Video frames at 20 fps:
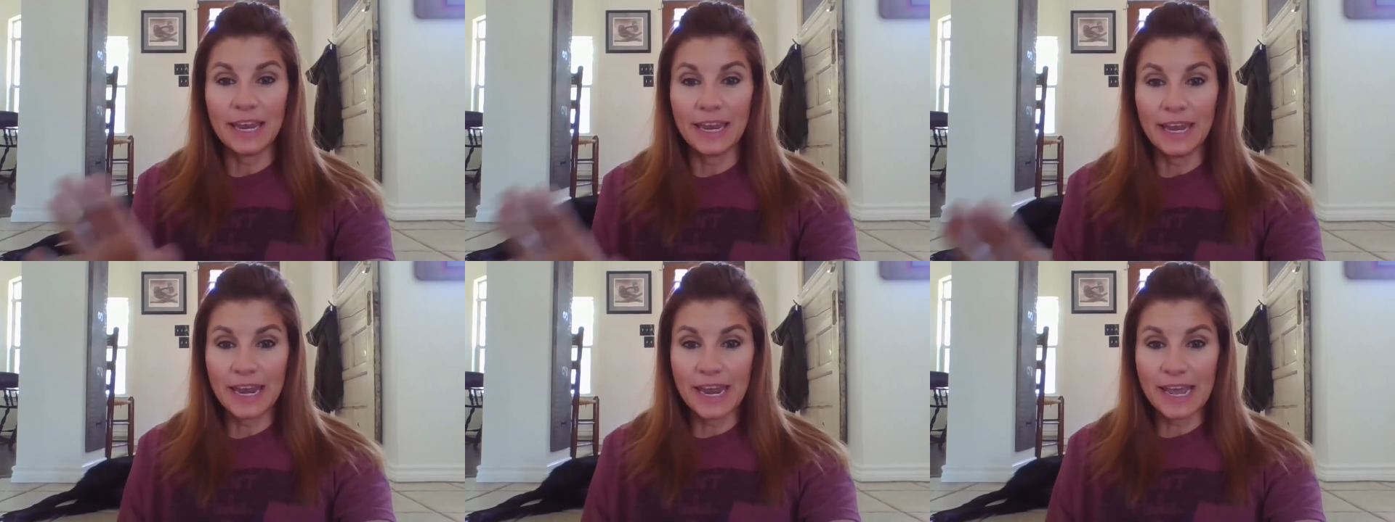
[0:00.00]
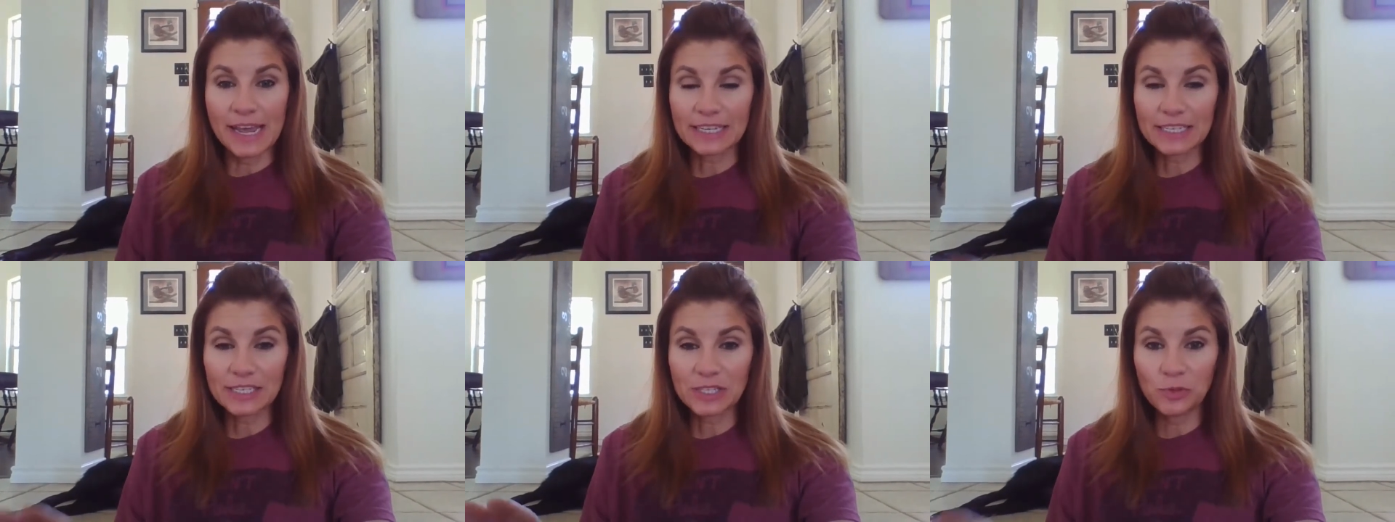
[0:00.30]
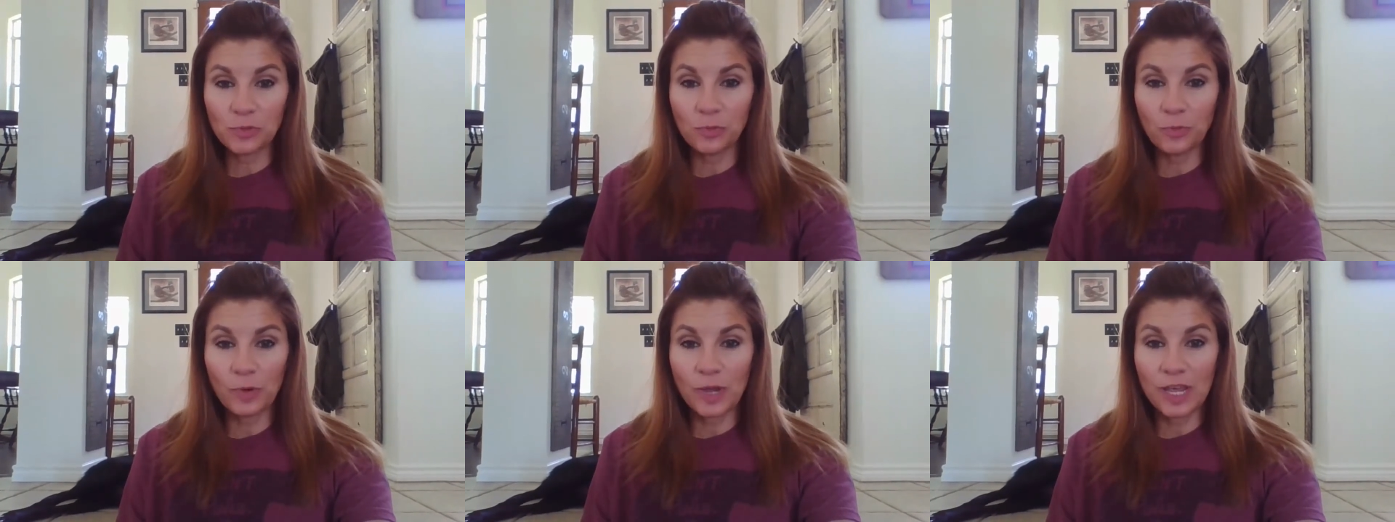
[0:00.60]

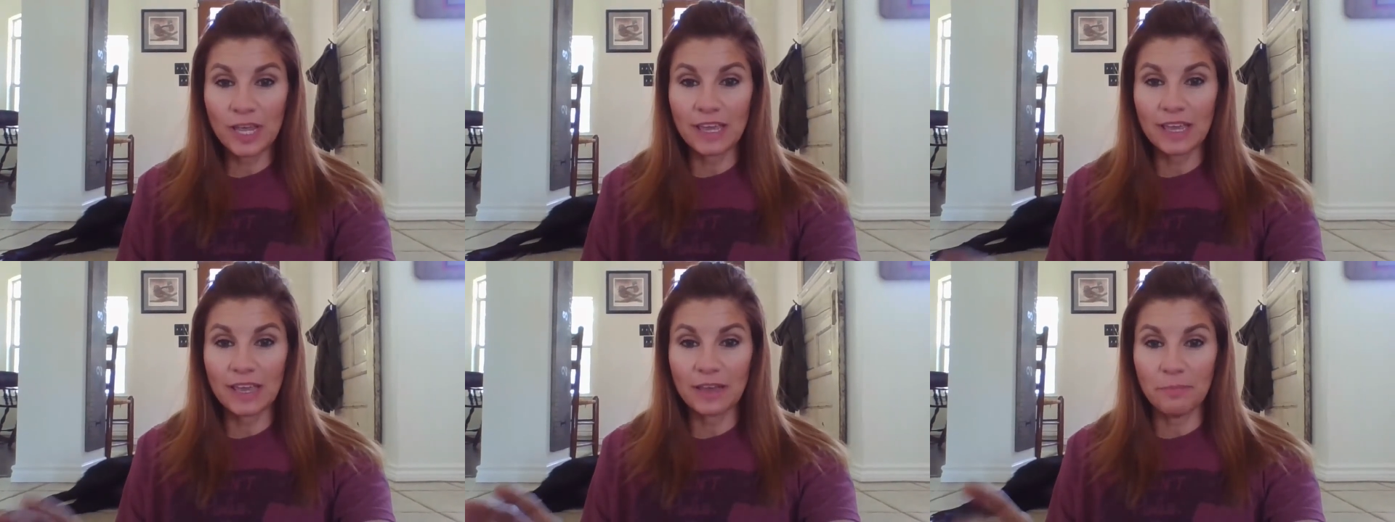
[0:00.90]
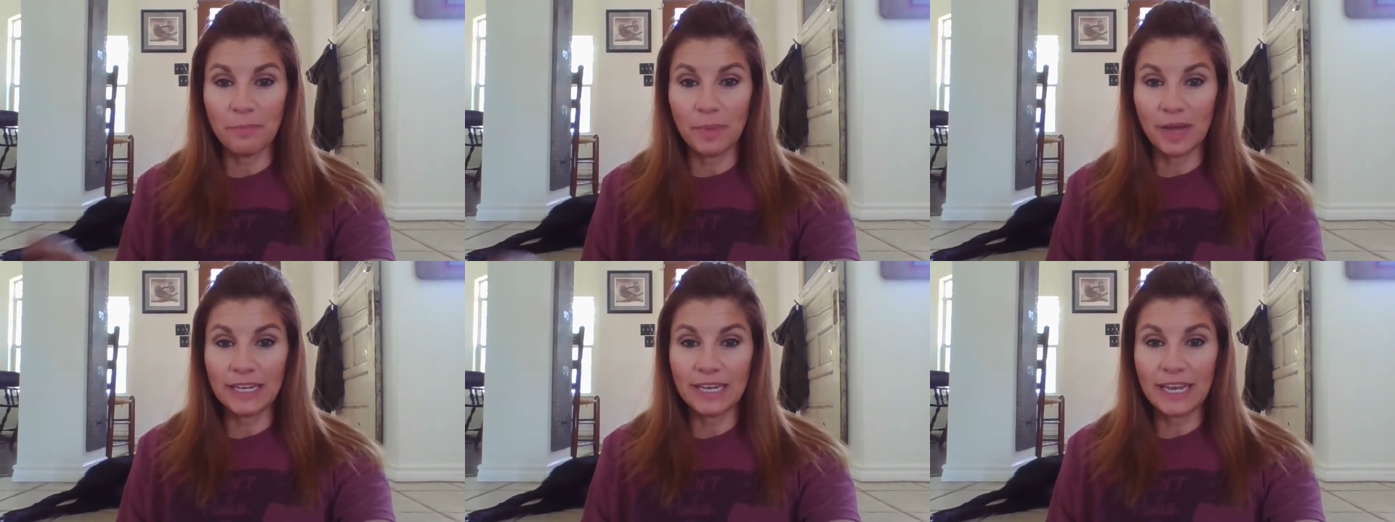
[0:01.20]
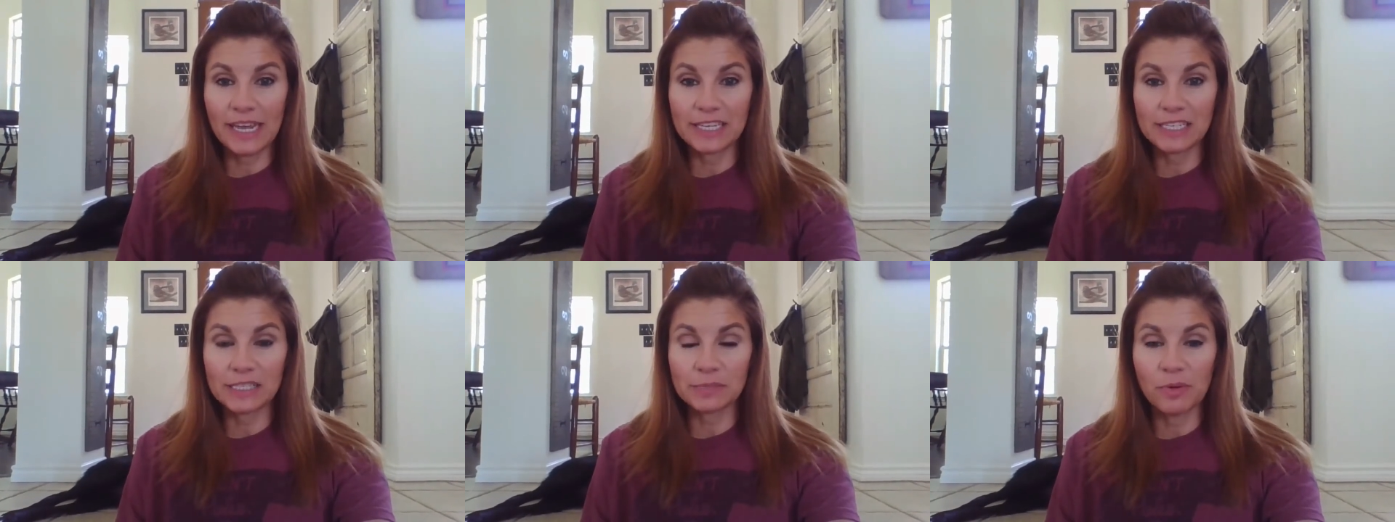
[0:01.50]
Next week,
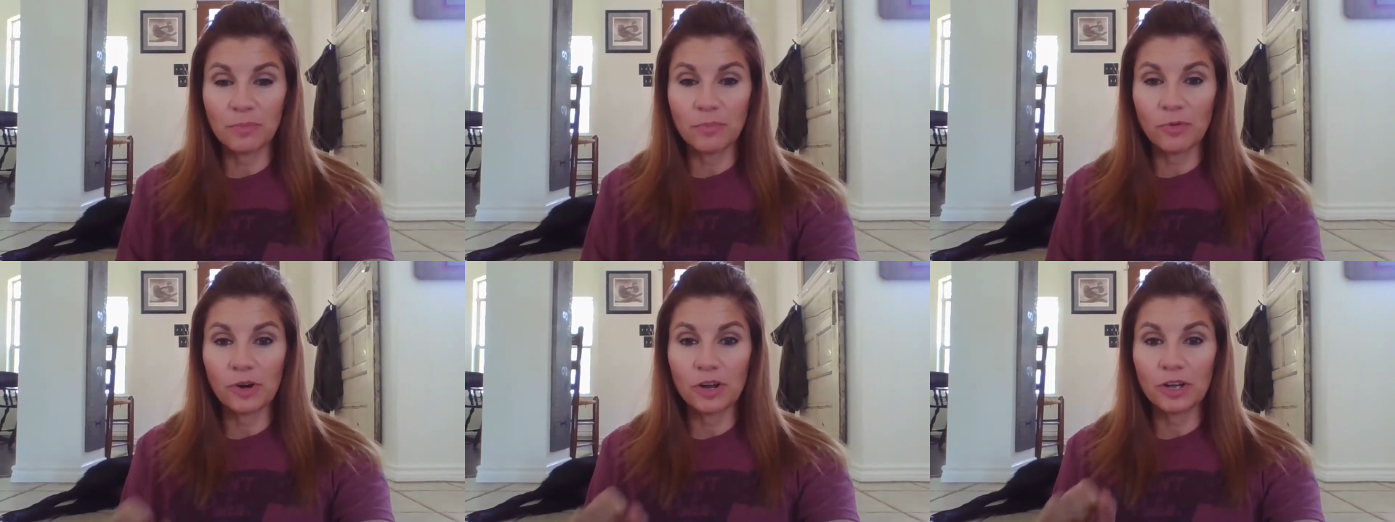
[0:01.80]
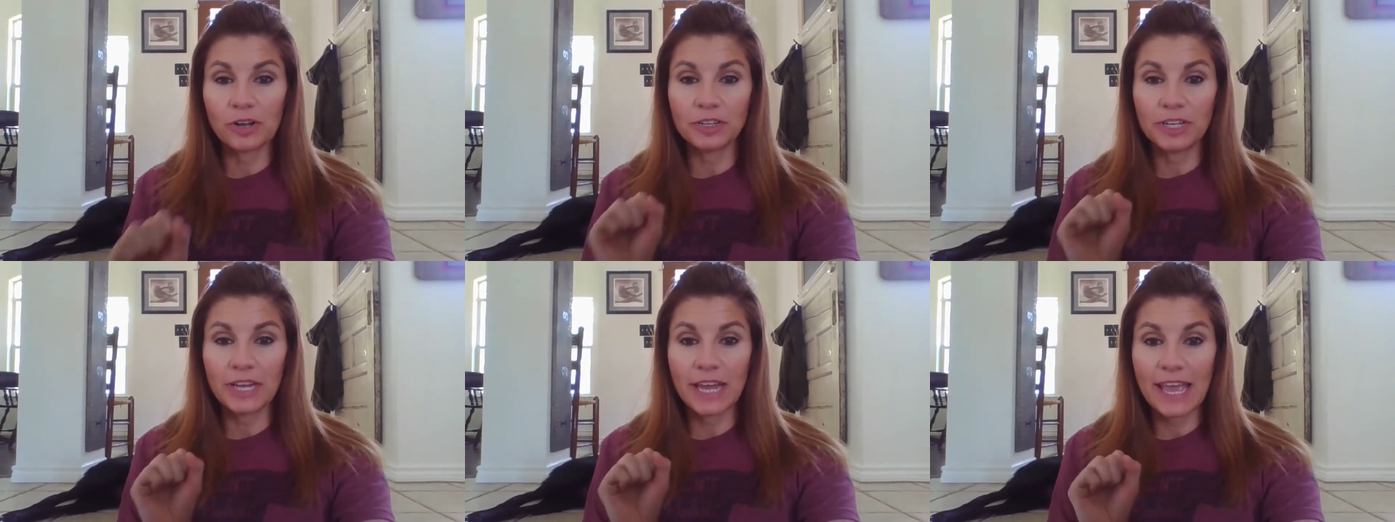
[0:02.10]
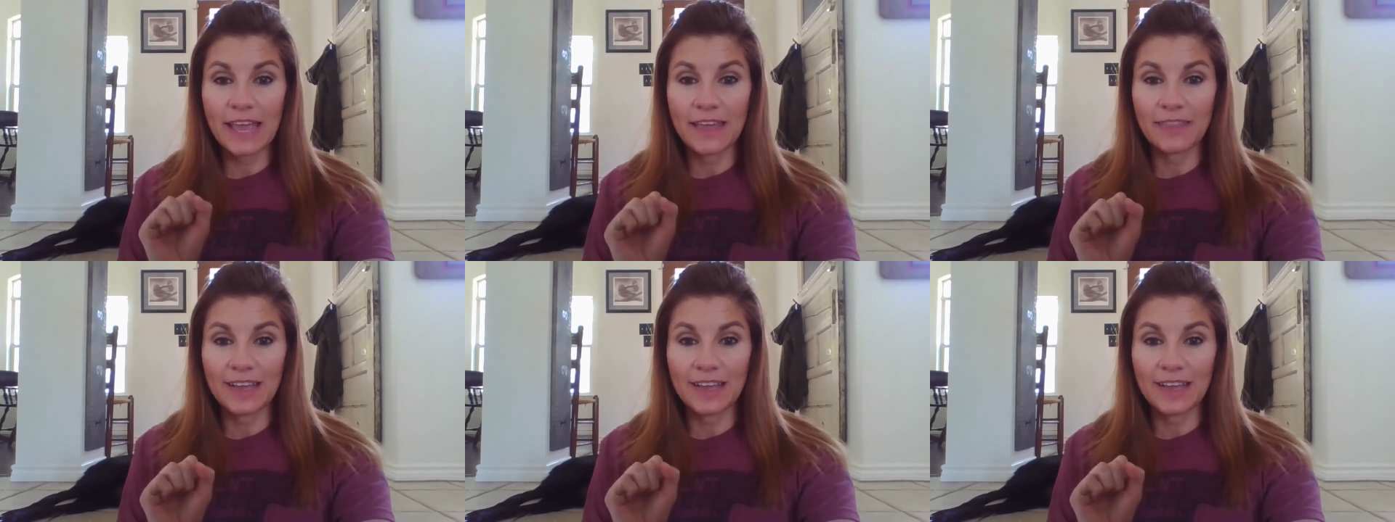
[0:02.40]
Monday is Memorial Day,